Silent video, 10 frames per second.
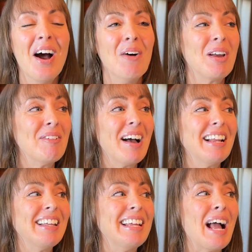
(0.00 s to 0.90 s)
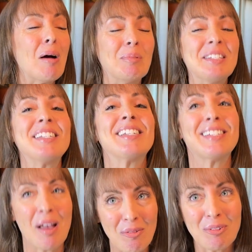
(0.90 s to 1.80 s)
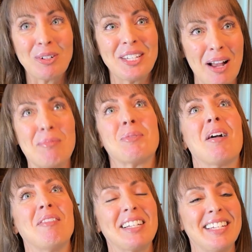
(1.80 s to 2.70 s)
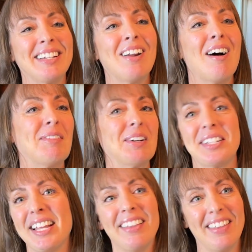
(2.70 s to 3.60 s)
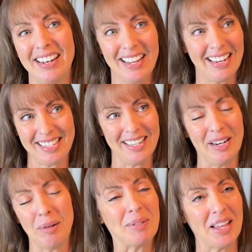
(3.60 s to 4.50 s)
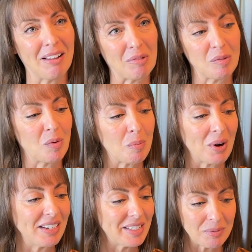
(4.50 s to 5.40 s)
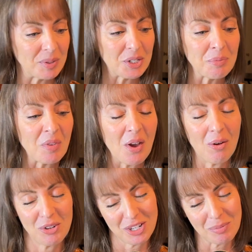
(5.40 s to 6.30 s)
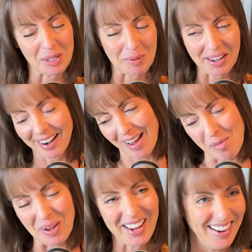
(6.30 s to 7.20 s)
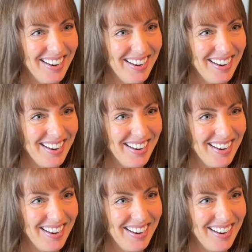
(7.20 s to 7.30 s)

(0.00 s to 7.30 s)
We have had it happen several times where I've extended offers and then it has ended up selling for a full price, which always just makes me kind of happy.